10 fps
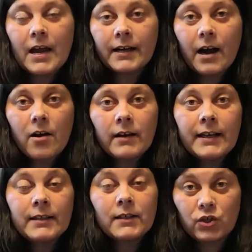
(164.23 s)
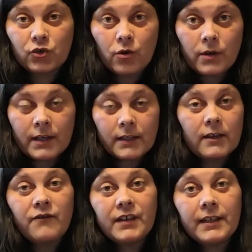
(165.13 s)
Garlic's strongest
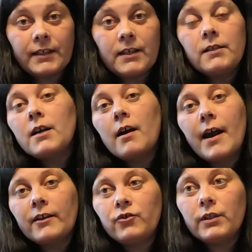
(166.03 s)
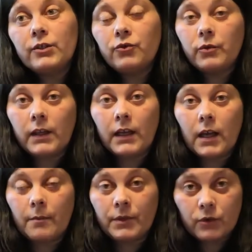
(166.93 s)
affinities are actually to the
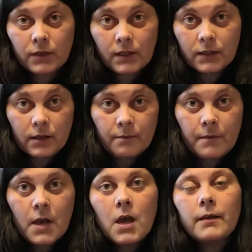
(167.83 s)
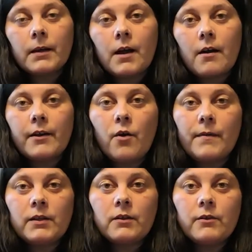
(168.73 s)
immune system the
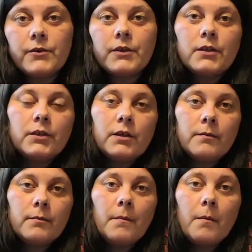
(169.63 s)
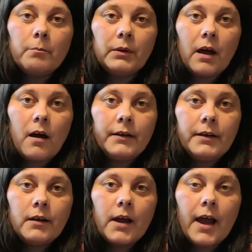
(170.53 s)
cardiovascular system, blood,
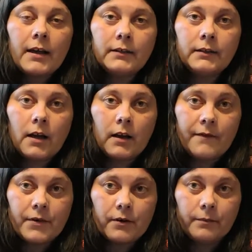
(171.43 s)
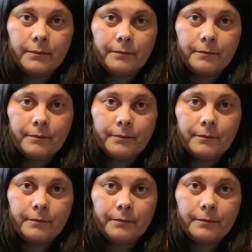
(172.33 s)
and liver.